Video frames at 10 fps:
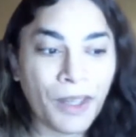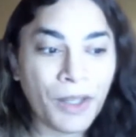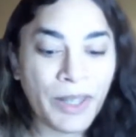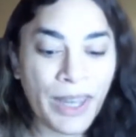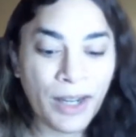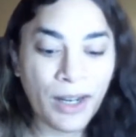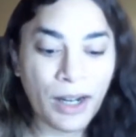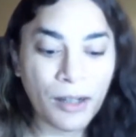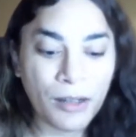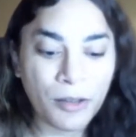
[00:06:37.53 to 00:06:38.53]
again,
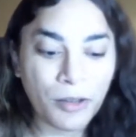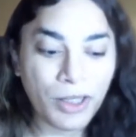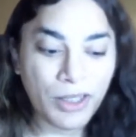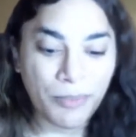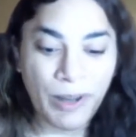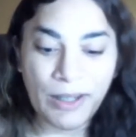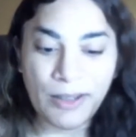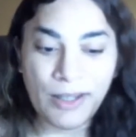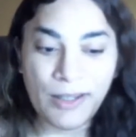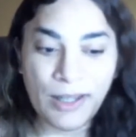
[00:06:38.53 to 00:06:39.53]
our cognitive
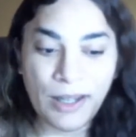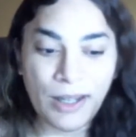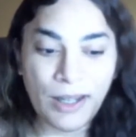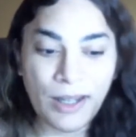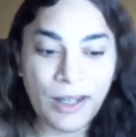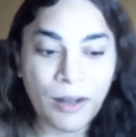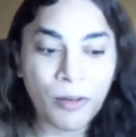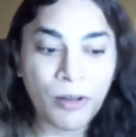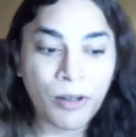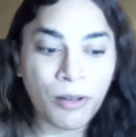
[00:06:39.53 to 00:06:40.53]
biases and
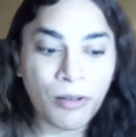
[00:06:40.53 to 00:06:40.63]
our